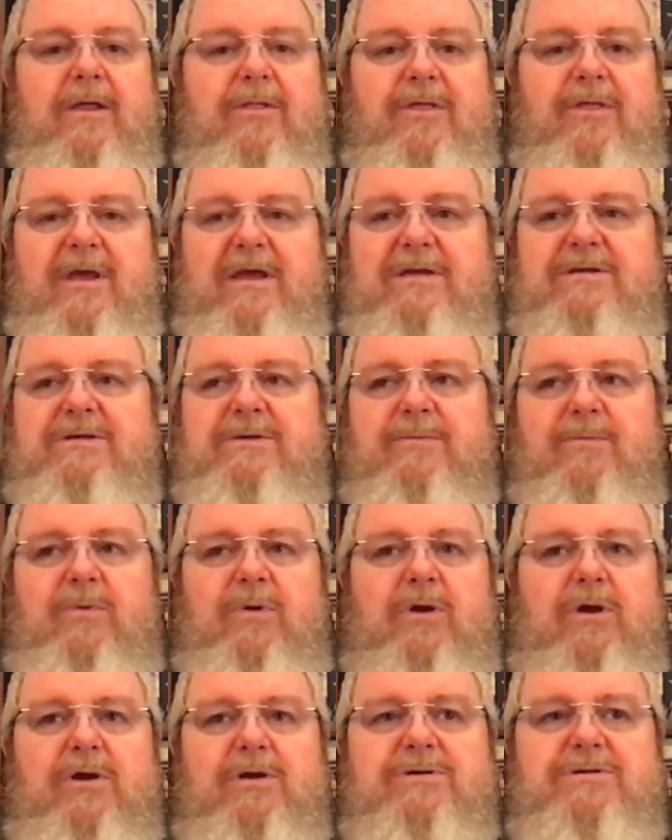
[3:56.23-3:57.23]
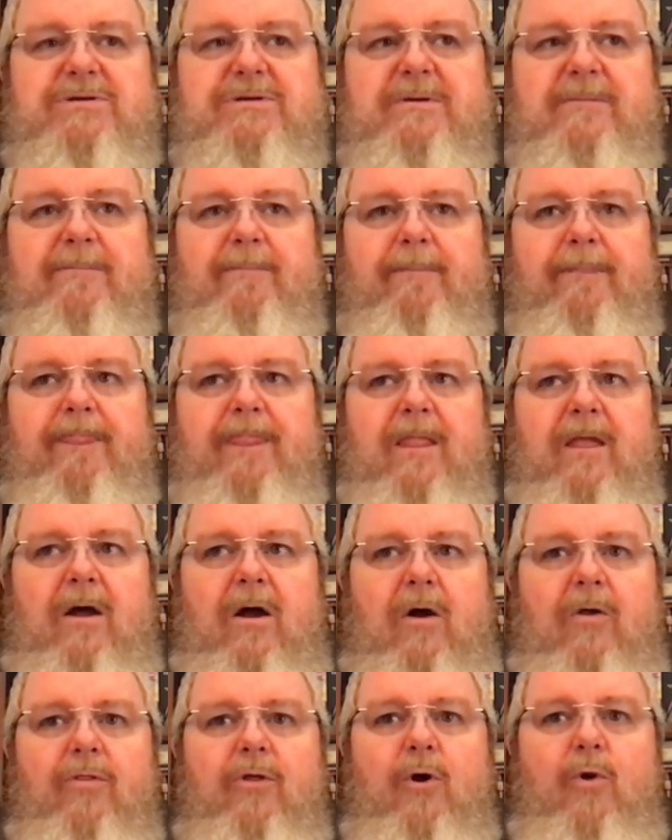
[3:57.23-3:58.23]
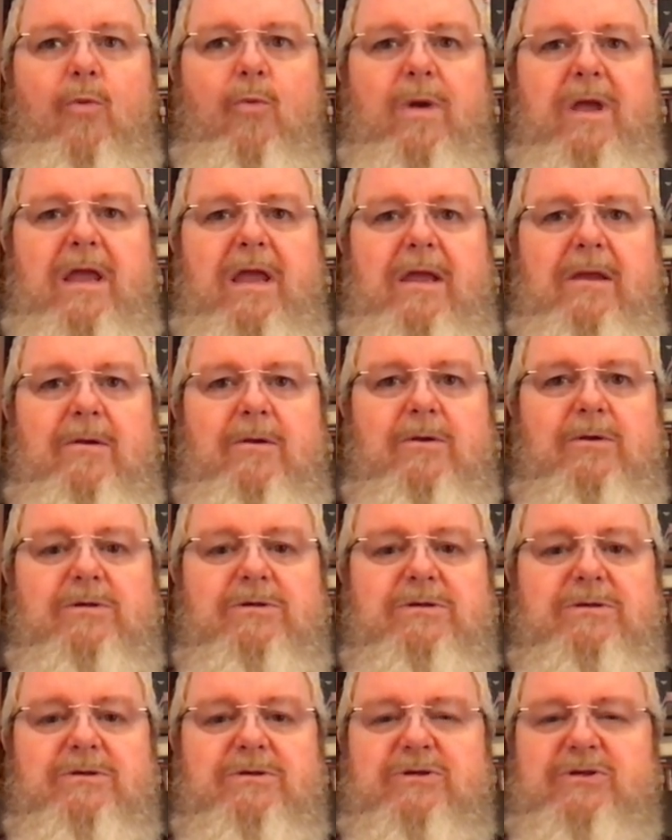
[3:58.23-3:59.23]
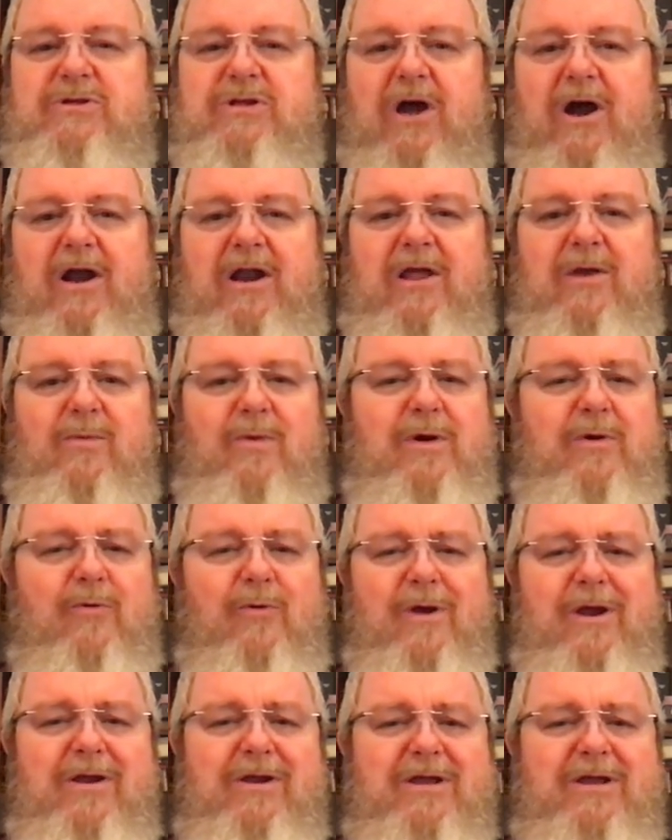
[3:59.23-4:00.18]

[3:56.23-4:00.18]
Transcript: Things, because although we study, we read